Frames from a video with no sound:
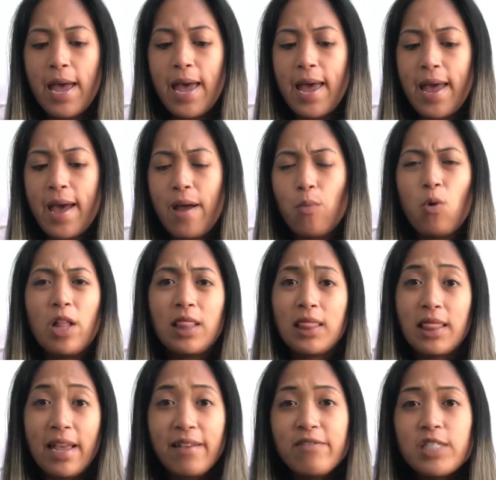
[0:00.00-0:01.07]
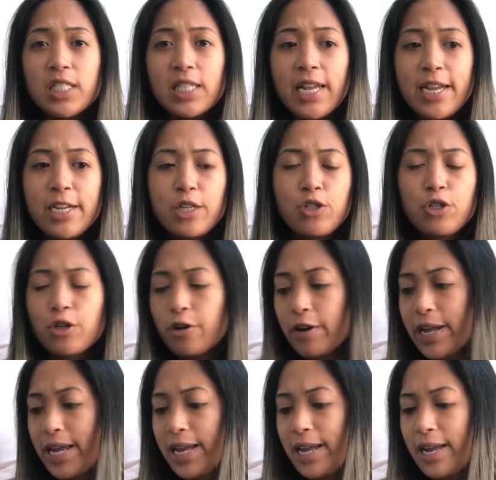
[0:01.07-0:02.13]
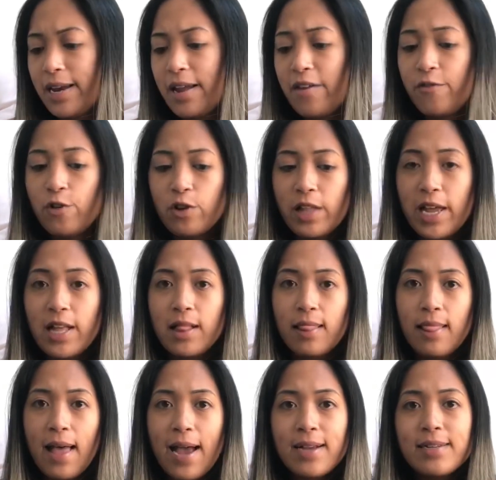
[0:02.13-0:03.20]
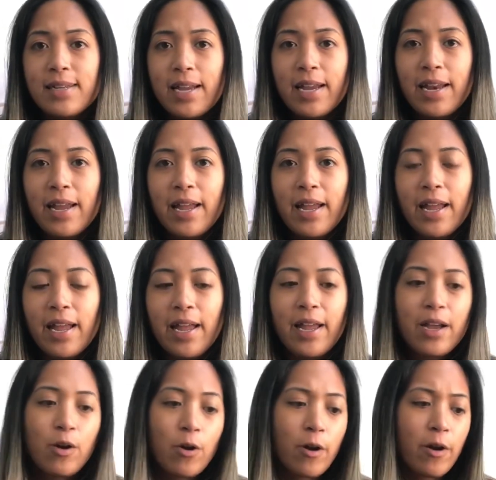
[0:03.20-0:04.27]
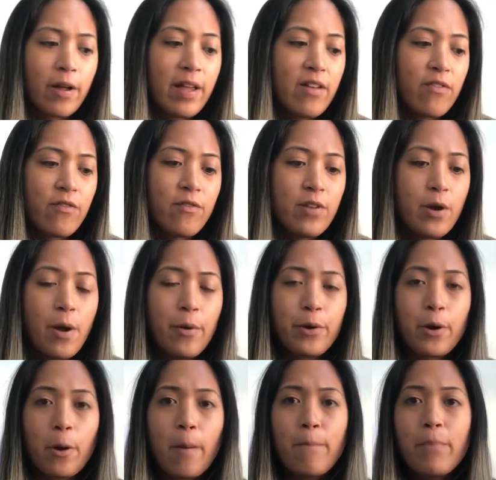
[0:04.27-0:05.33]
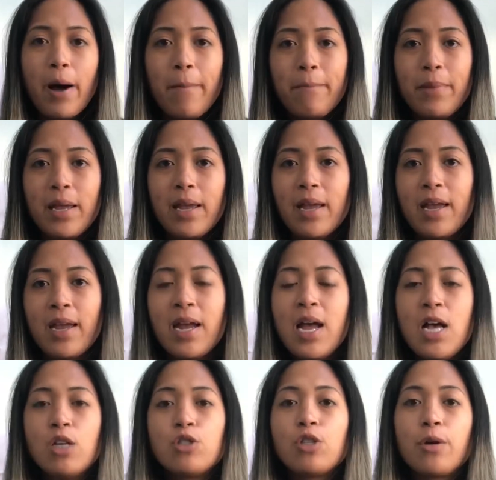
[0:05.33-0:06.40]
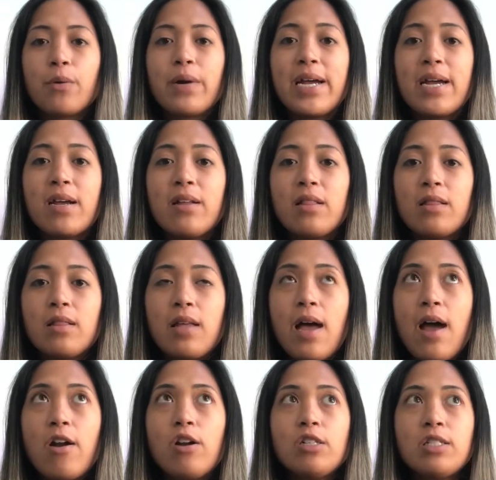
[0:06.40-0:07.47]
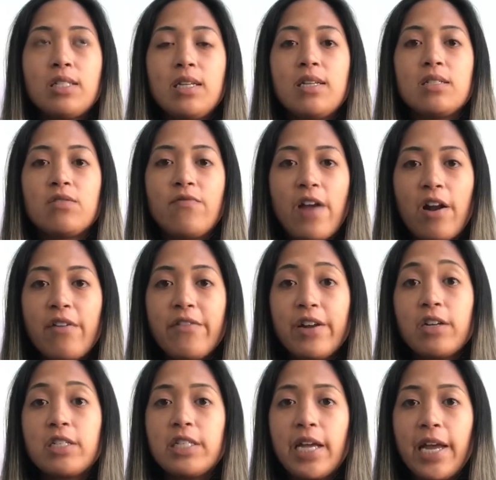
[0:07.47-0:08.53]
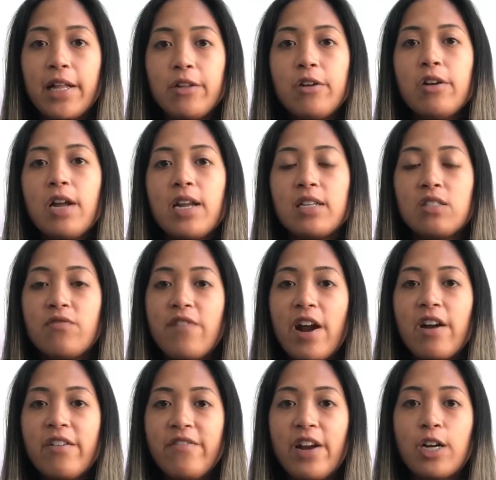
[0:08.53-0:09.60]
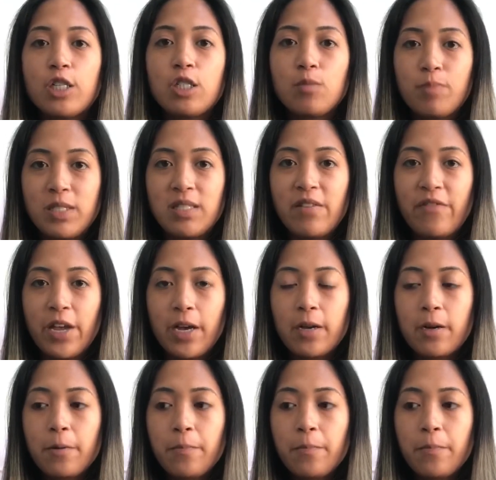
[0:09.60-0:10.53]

and what life stage you're in, if you're like lactating or if you're a puppy. So NRC is very, very tailored, and it's very, very specific.